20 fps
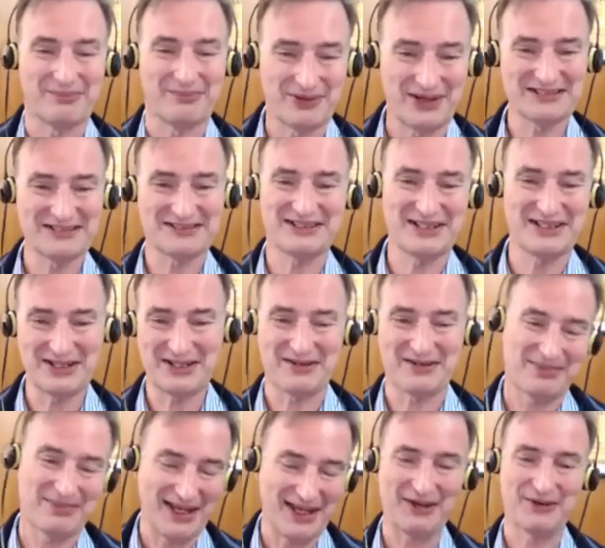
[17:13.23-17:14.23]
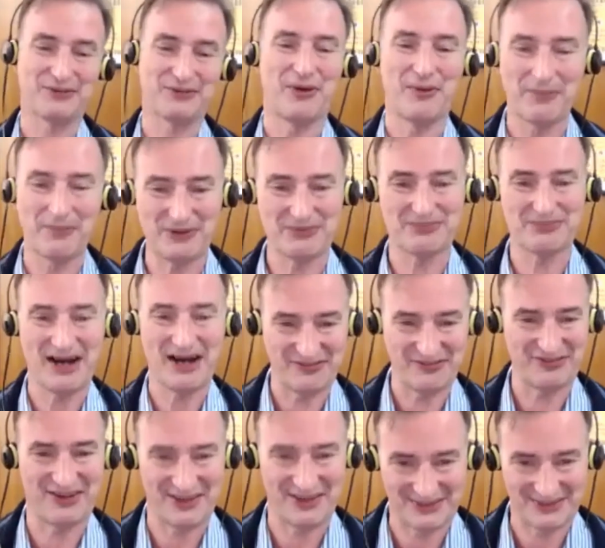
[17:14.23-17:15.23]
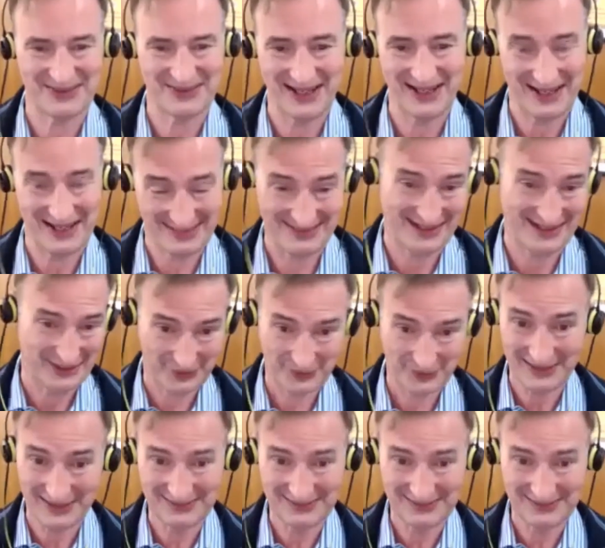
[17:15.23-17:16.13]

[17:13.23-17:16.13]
president of the bank grew up with my father, kind of thing. Quite